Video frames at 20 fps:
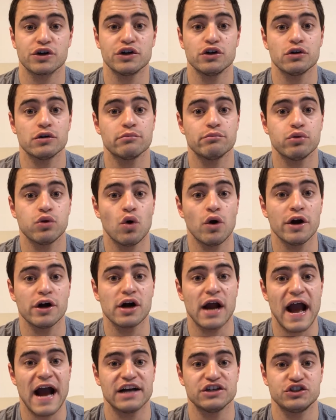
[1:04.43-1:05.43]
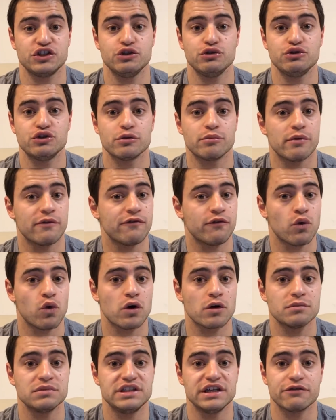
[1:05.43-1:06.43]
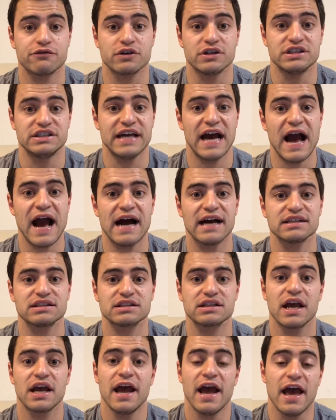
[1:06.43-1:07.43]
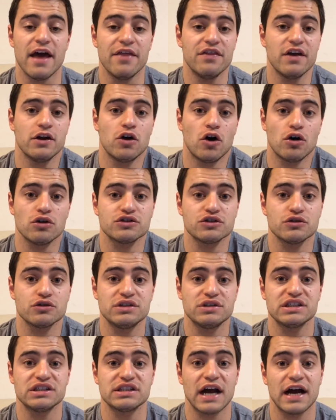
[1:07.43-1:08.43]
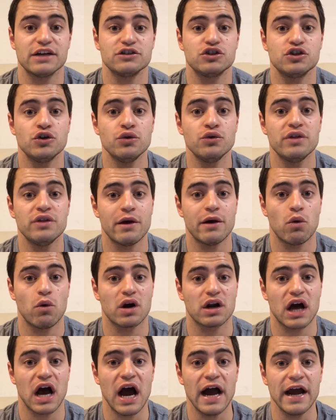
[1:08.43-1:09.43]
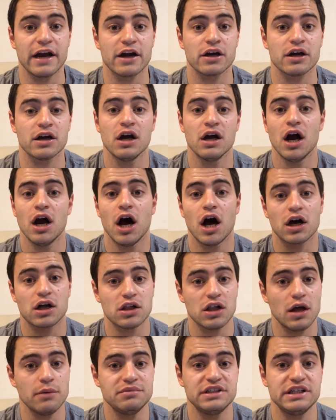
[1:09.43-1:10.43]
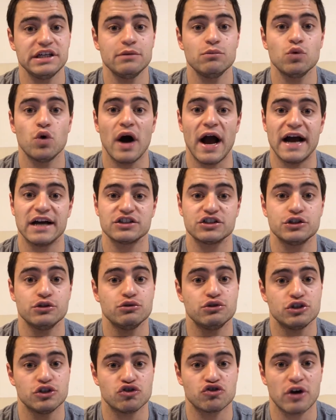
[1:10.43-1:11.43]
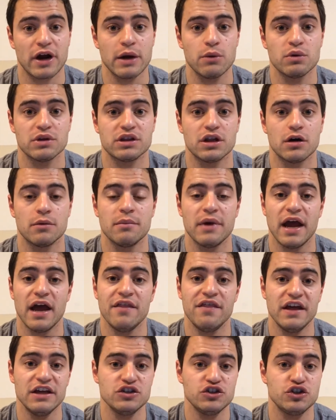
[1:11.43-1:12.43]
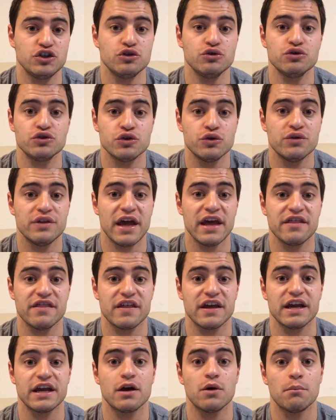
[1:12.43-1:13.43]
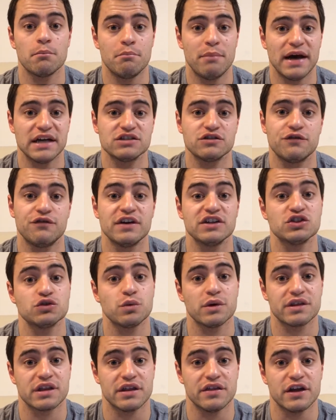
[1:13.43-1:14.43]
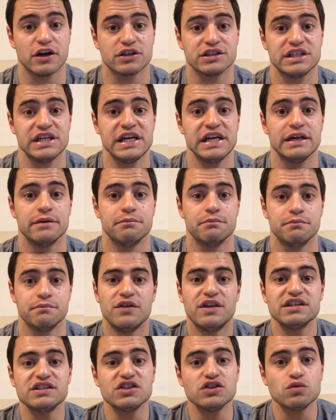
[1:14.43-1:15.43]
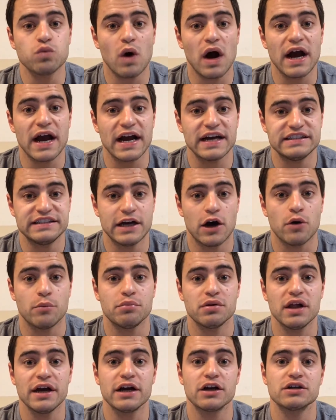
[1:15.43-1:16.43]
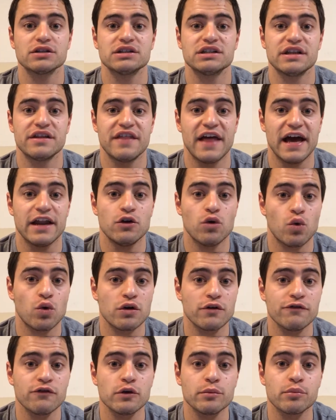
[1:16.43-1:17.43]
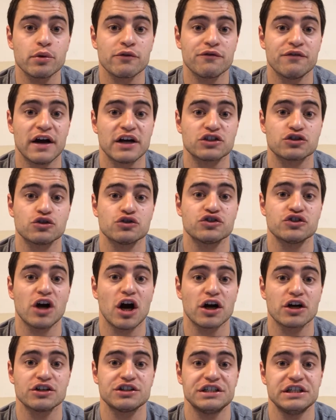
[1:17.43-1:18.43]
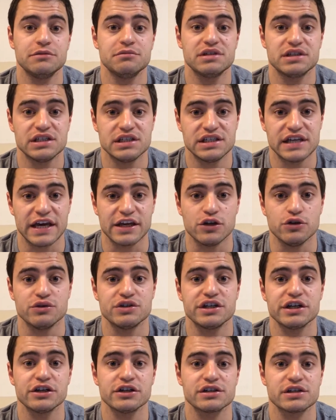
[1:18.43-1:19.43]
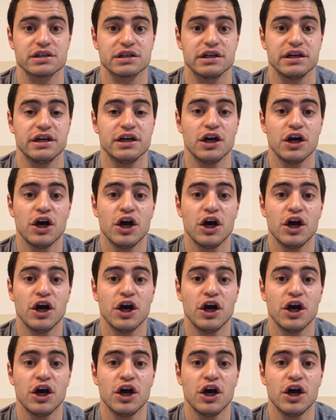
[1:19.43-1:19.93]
where your employer asks you to perform different tasks and then also decides who they want to hire, a club team will ask you to train with them and then choose who they think best fits within their team. This is why I tell players that in order for professional soccer teams to take you seriously,